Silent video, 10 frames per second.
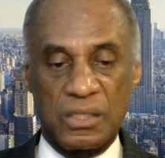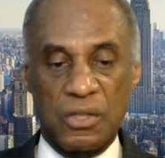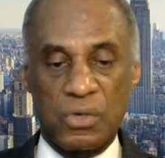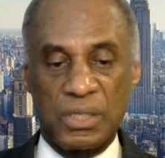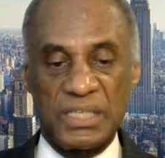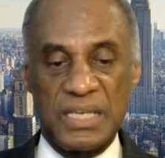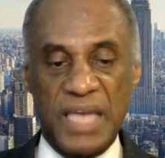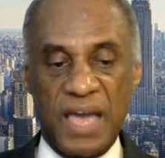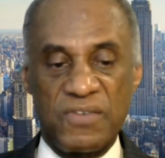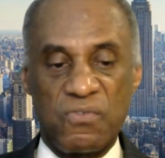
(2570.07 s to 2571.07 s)
Locally,
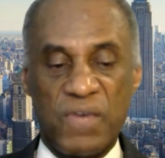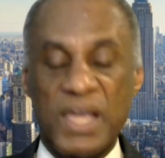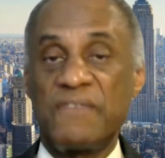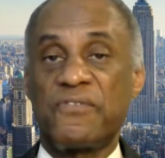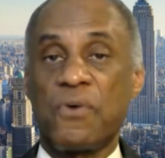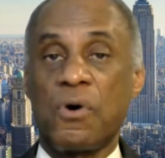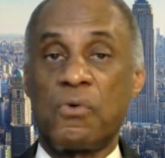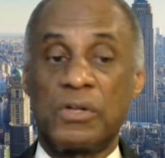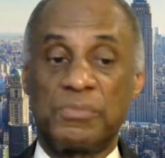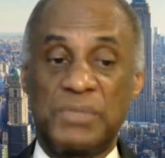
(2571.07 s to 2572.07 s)
heavy
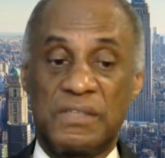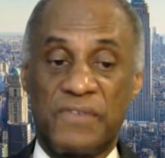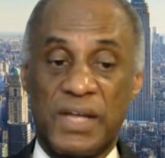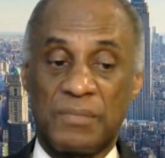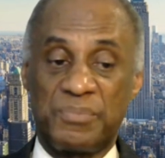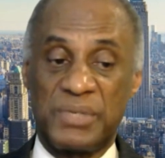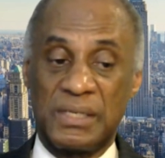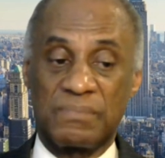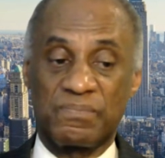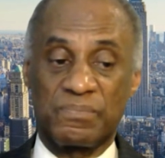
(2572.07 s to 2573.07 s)
rainfall will be
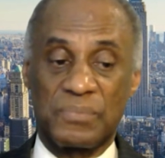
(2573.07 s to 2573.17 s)
developing.